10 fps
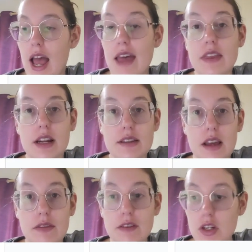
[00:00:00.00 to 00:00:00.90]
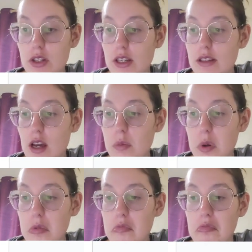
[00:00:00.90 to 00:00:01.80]
And then as I finish things up,
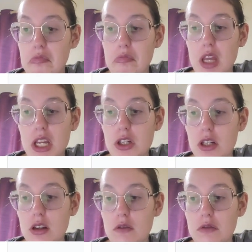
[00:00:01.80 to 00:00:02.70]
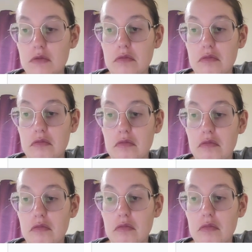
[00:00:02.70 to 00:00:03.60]
they get checked off.
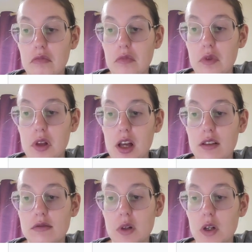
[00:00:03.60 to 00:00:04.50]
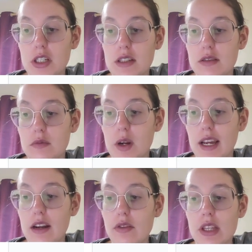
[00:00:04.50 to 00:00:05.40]
Ah, gorgeous. When I
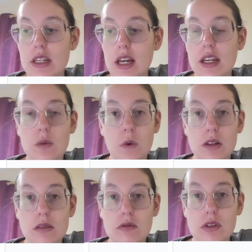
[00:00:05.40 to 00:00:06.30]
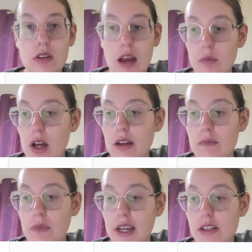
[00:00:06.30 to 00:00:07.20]
get everything done in one time block,
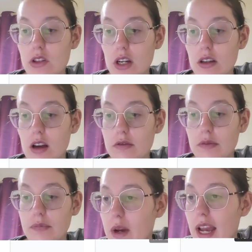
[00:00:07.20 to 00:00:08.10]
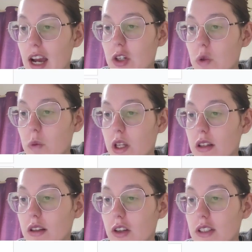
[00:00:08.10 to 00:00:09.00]
that gets checked off. My actual
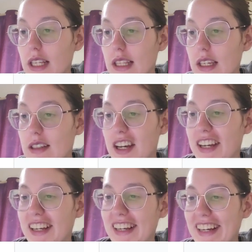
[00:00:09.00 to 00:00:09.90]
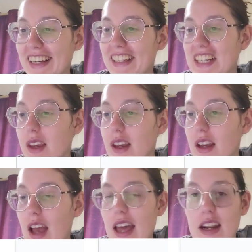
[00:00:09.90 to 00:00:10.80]
one looks like this.
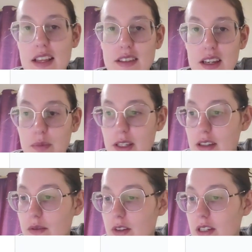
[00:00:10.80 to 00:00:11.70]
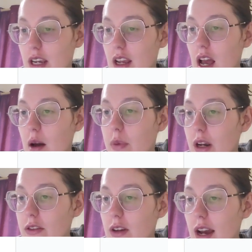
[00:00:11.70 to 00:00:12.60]
And it has like places I'm visiting, but I
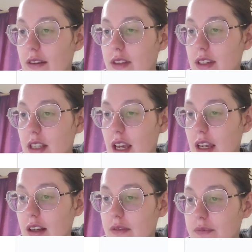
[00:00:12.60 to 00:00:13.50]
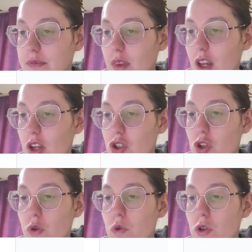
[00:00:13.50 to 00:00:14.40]
also have this like
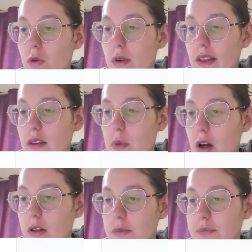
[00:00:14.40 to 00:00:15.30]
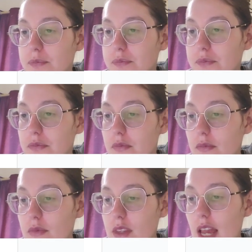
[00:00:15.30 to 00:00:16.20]
to do at the bottom,
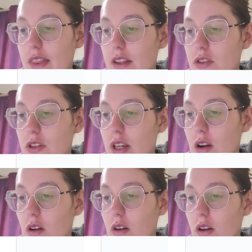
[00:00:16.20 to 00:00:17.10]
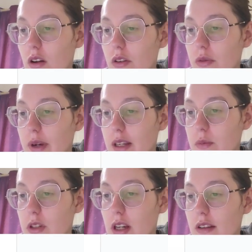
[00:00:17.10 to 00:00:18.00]
and that's just like all the random
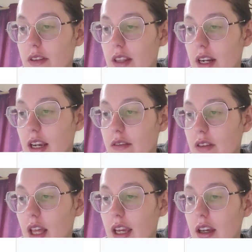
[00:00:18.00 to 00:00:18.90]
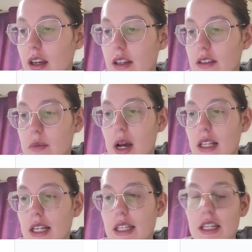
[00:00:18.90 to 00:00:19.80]
stuff. And then I have like some
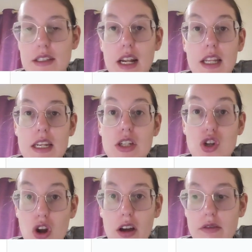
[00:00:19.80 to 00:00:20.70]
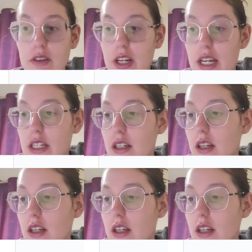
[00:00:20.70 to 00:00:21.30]
highlighted things that I need to not forget.